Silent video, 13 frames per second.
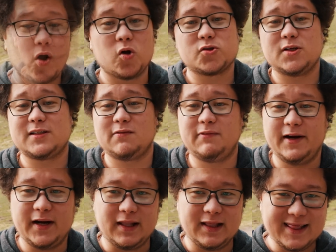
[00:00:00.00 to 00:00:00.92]
Also it's a
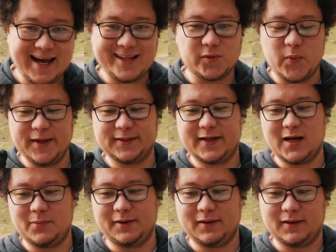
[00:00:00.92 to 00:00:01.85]
very lightweight
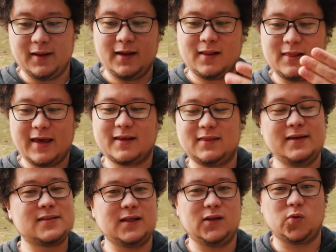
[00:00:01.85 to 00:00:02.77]
camera. Like
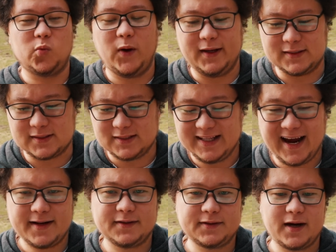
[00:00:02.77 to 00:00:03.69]
this it weighs
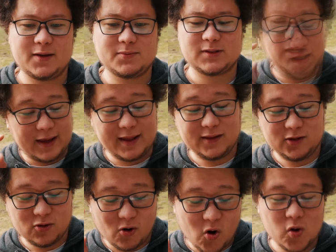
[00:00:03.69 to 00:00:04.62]
9 grams,
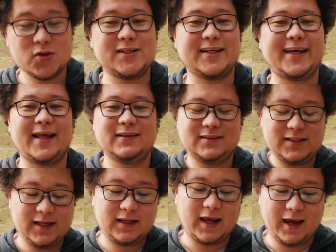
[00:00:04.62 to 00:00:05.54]
and you also can
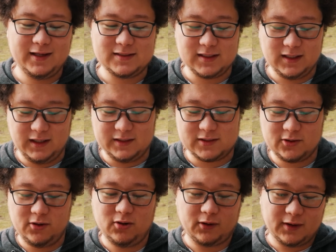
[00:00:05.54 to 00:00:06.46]
decase it,
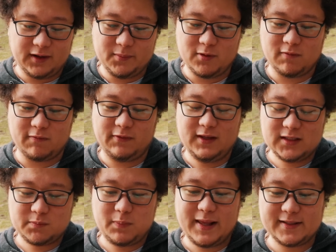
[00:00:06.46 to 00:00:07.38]
so you remove
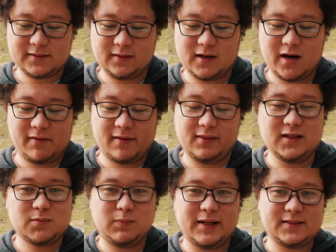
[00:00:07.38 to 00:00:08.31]
this plastic cover,
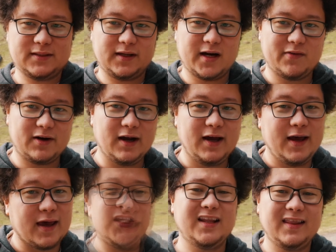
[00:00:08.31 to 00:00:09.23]
this plastic cover.
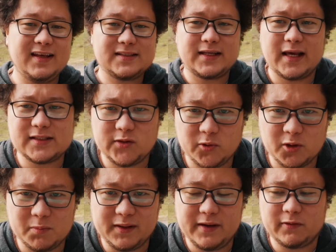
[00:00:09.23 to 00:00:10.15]
In this case you
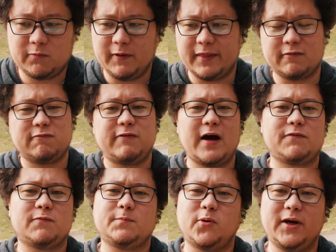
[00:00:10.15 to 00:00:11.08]
will be left with
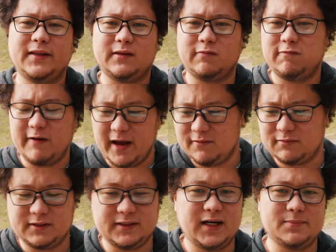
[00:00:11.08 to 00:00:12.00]

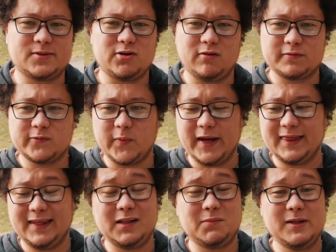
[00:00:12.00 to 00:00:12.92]
5.5 grams of weight.
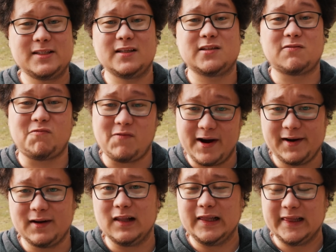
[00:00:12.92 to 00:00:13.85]
It means it's
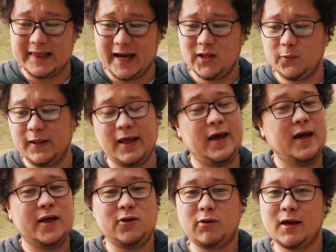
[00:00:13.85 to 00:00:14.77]
very lightweight.
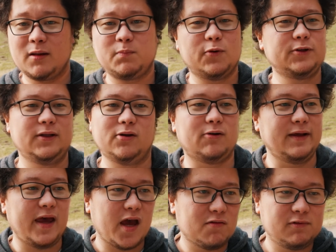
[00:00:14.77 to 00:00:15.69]
You can put it
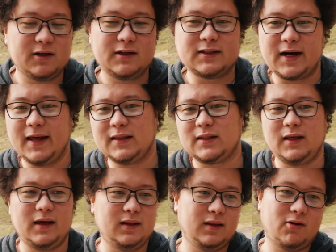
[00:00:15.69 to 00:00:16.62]
on every Red,
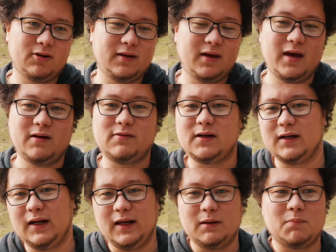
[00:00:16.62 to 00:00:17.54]
on
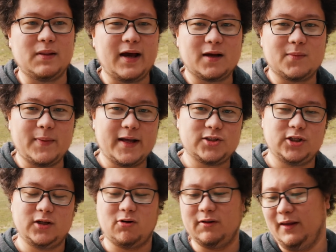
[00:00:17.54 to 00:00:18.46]
every Black
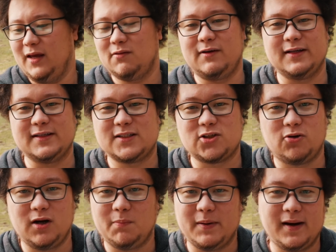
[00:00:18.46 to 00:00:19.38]
Magic, on every
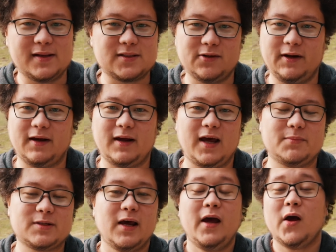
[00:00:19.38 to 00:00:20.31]
Sony Panasonic
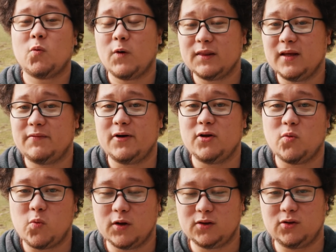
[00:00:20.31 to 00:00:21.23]
cams, whatever you
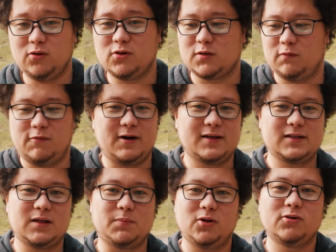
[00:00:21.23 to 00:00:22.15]
want to use, for
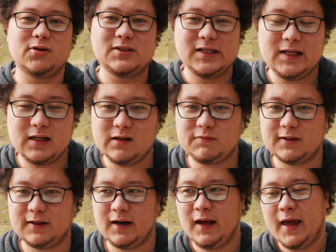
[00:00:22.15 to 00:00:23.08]
example on a Cine Lifter.